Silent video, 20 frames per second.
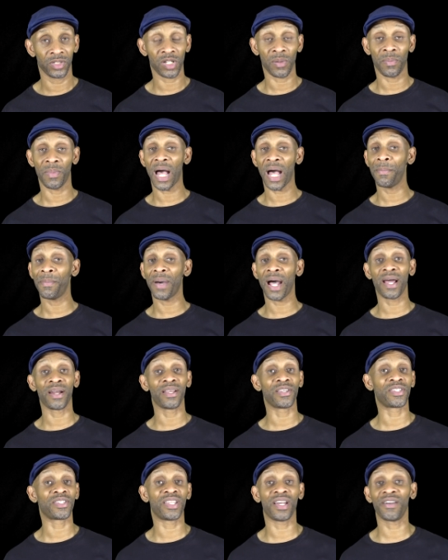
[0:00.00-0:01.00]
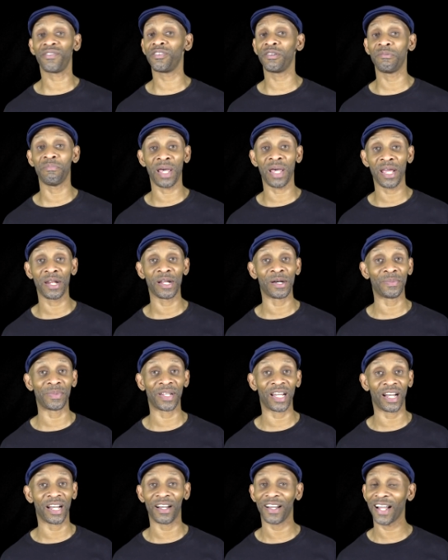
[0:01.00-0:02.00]
So my mind is definitely made up
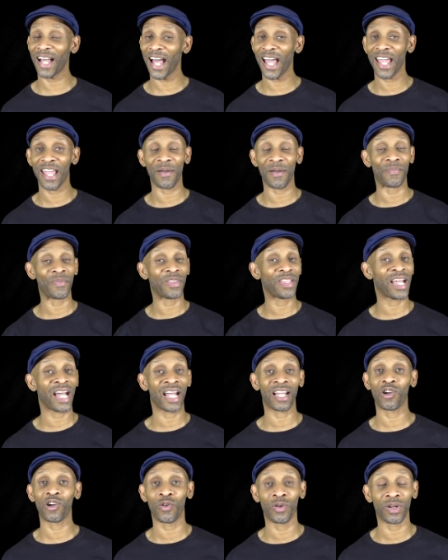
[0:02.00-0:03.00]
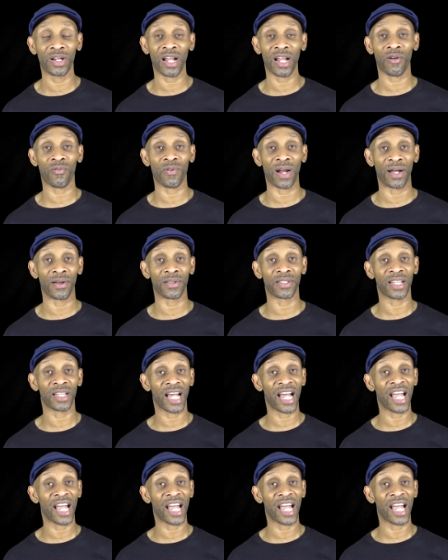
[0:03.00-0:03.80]
now. I am not going that route.